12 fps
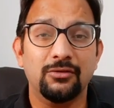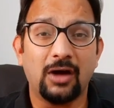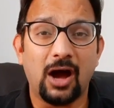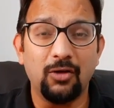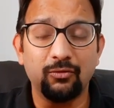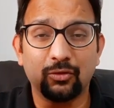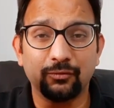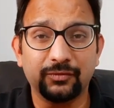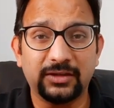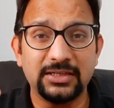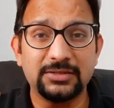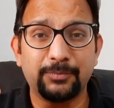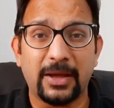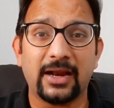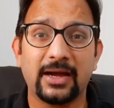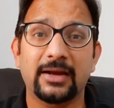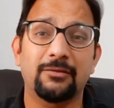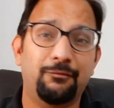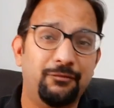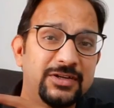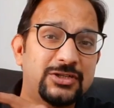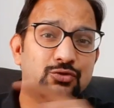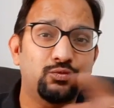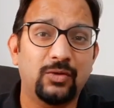out of these paragraph
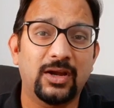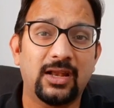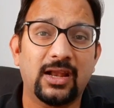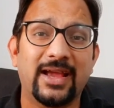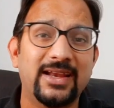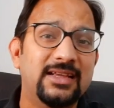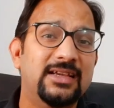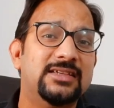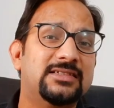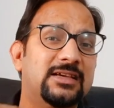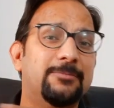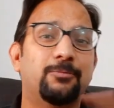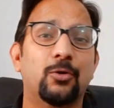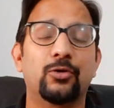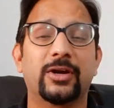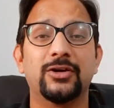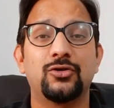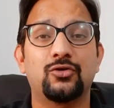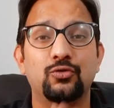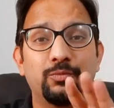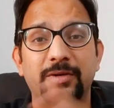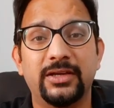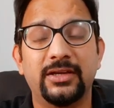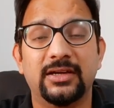which one line is important to
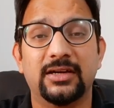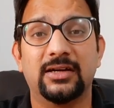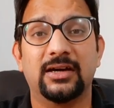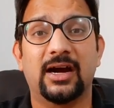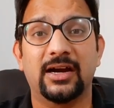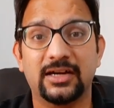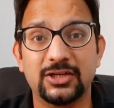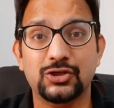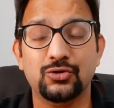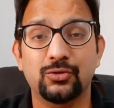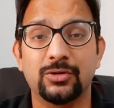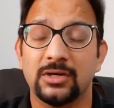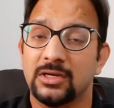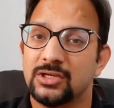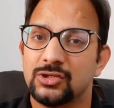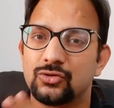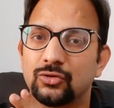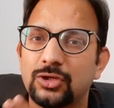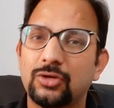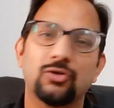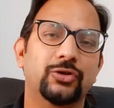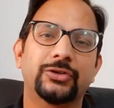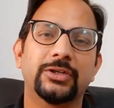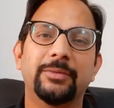be understood. So the
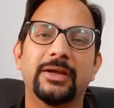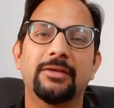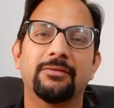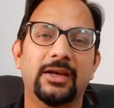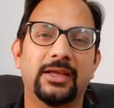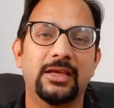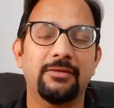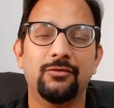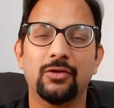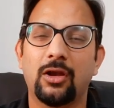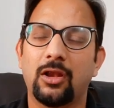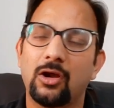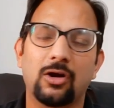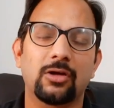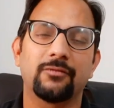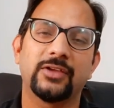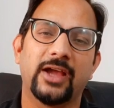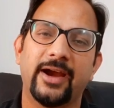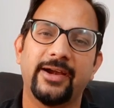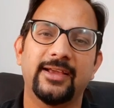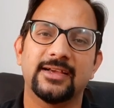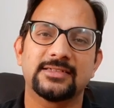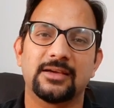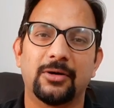question bank will give you a lot of the
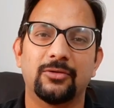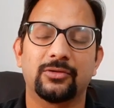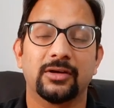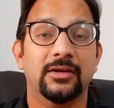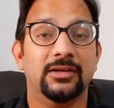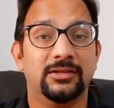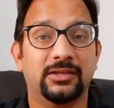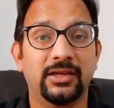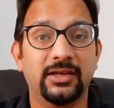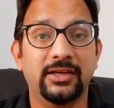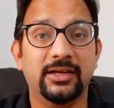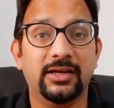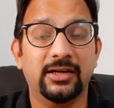ideas about the